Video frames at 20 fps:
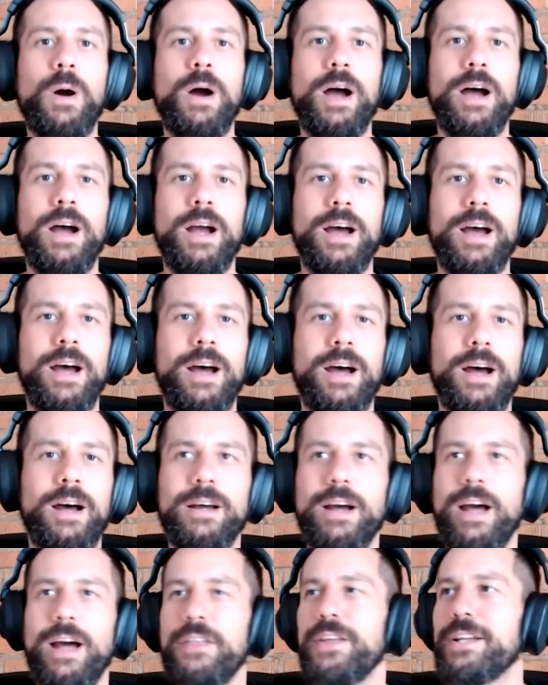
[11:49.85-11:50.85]

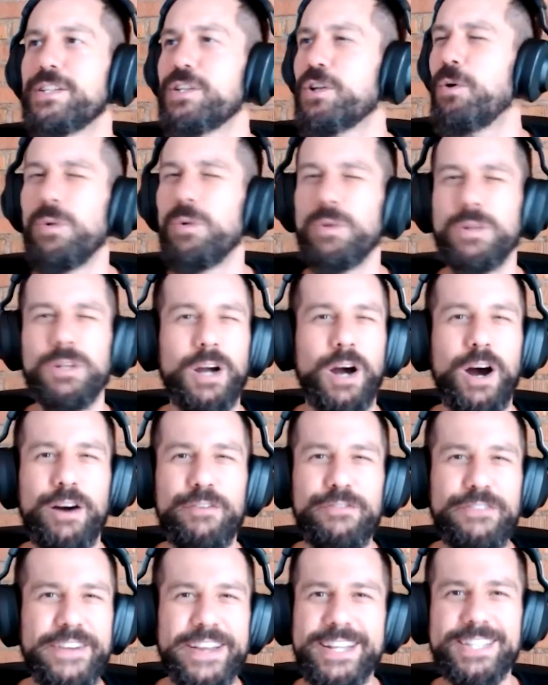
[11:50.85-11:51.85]
I think it's called
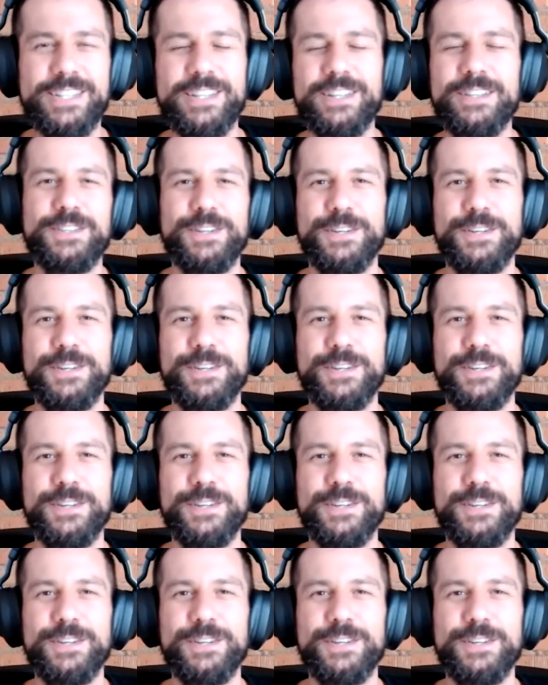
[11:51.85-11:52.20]
Coffees.